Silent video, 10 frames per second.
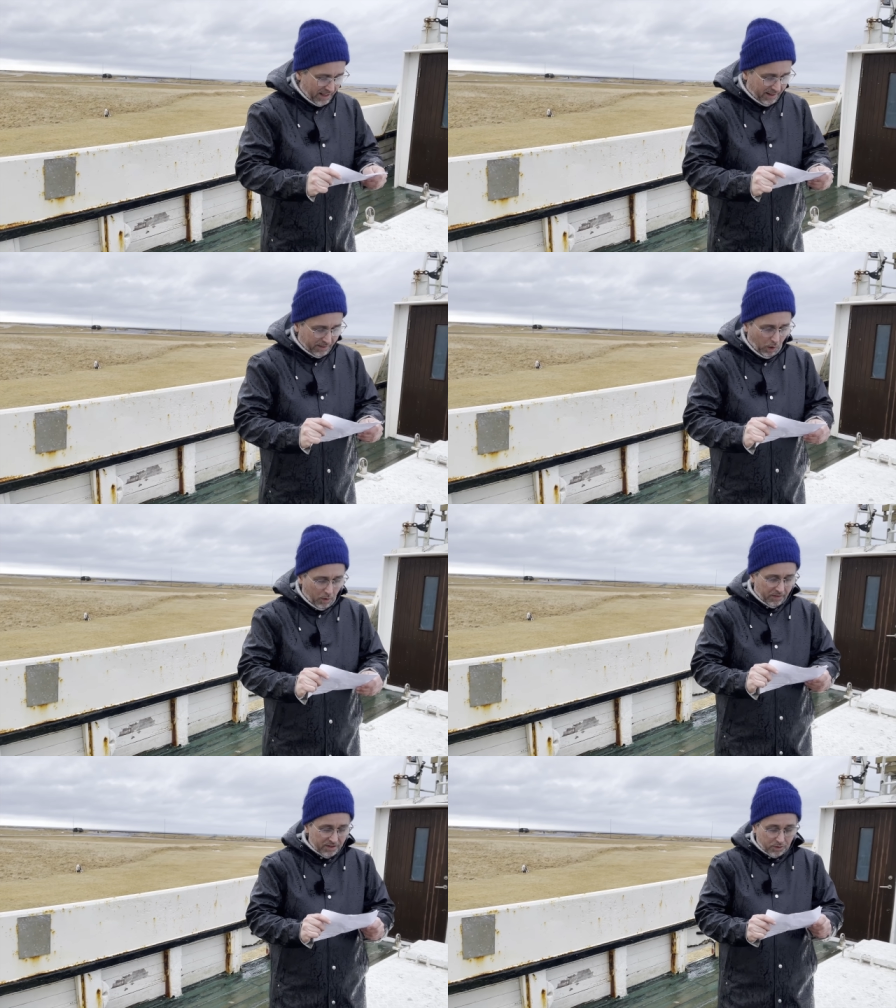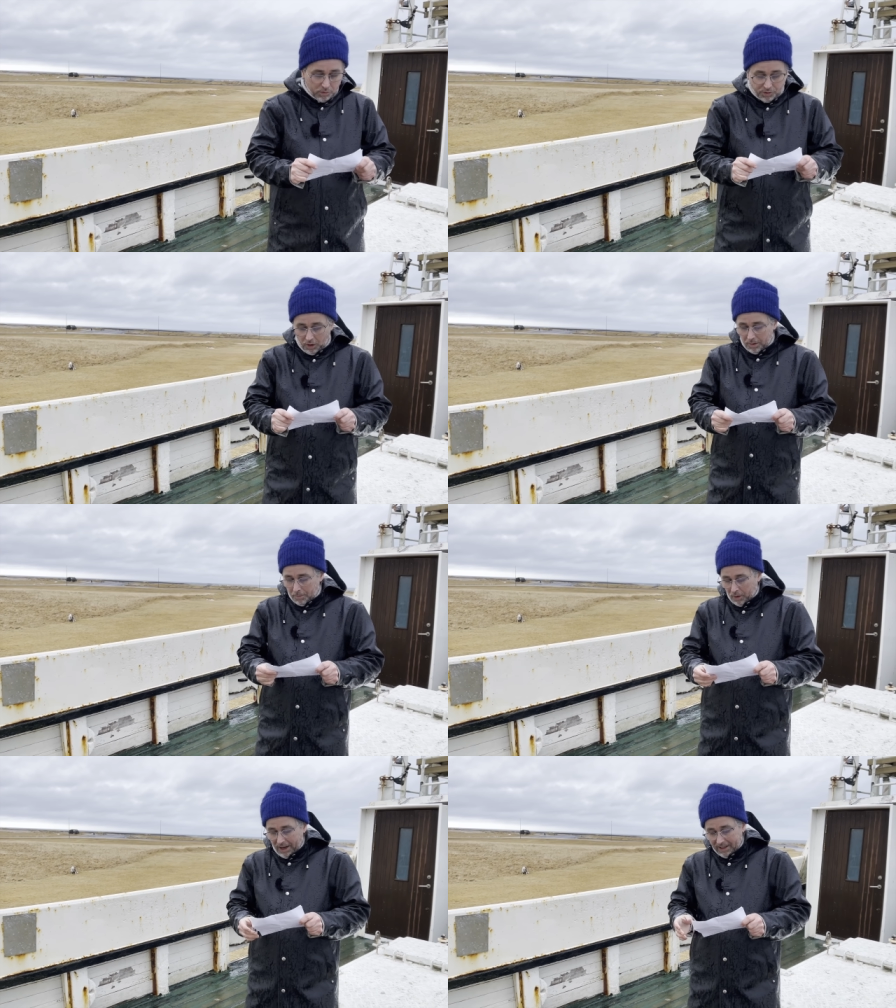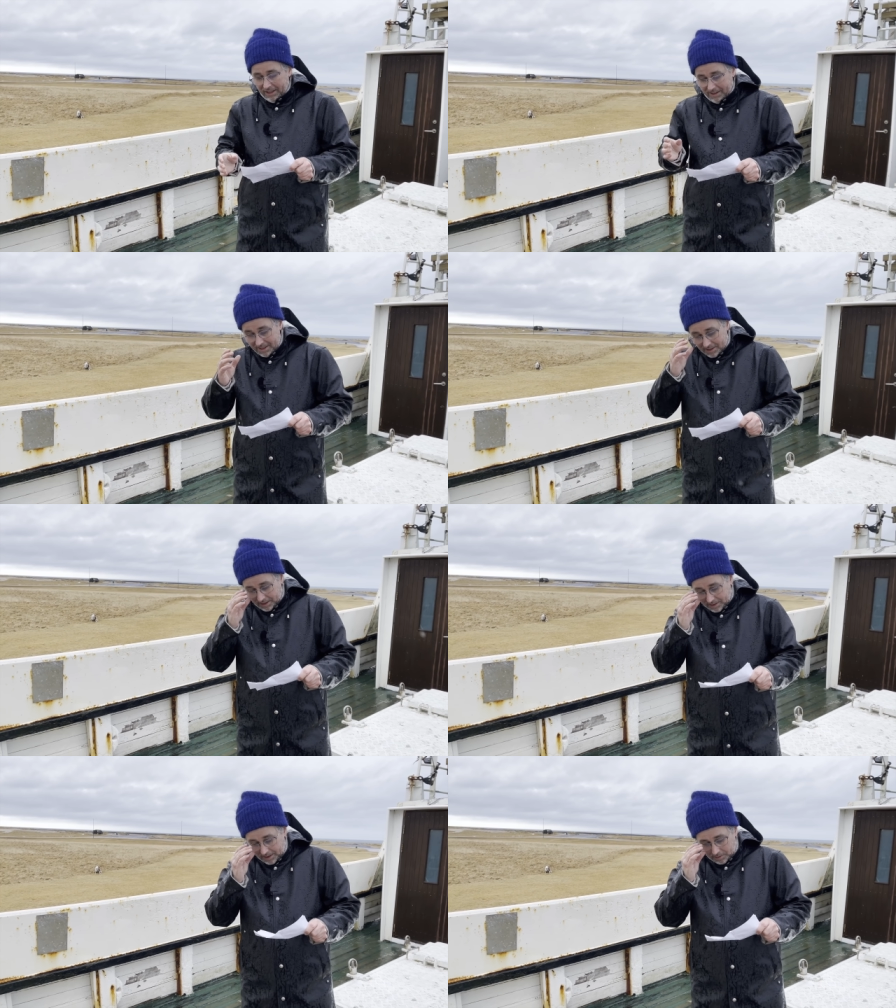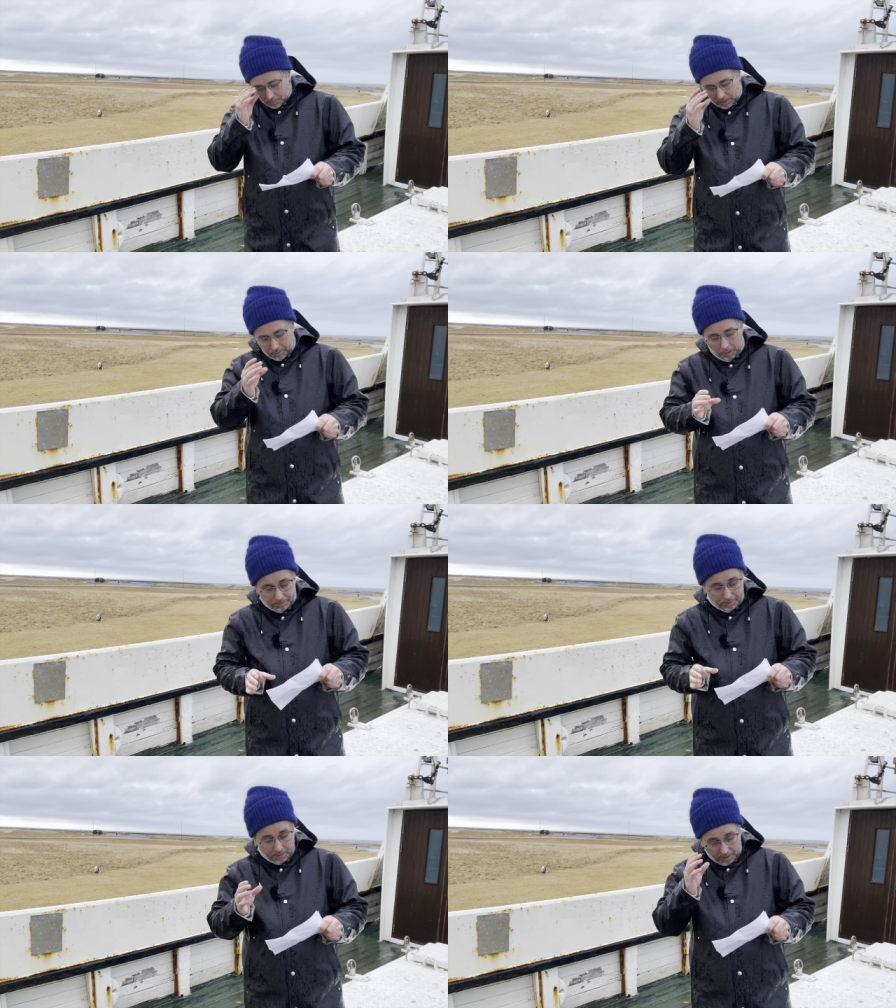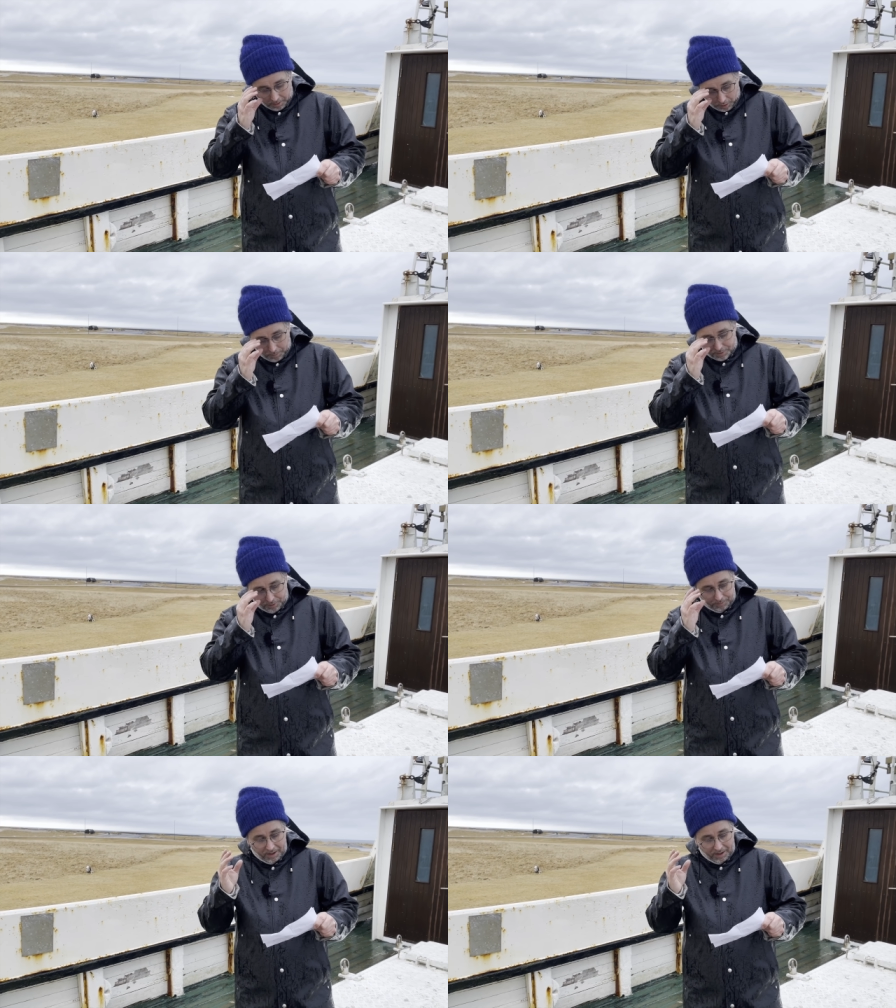that the longer this goes on, the more likely it is that it will eruption.